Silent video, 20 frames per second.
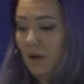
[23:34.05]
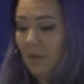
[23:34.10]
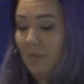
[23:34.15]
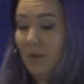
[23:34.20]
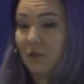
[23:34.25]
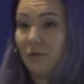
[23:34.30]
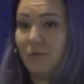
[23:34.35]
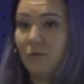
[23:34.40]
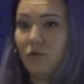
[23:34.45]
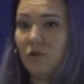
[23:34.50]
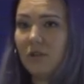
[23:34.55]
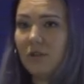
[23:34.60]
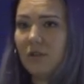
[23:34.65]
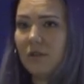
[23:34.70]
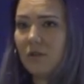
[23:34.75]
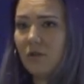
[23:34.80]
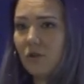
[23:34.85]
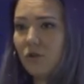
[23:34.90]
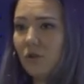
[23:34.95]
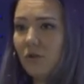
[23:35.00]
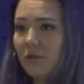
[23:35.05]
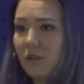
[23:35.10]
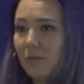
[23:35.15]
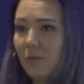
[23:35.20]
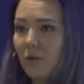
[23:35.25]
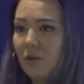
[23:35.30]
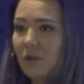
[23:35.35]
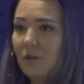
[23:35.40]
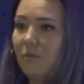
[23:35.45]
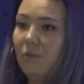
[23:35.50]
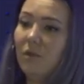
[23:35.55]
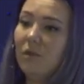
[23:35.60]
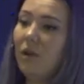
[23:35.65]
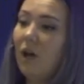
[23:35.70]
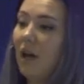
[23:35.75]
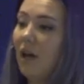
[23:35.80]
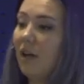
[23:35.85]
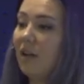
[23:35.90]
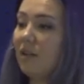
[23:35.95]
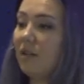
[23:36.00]
But of course, it's not always possible,
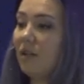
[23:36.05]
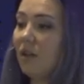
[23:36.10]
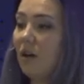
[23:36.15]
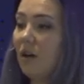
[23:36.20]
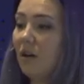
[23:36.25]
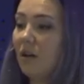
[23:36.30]
and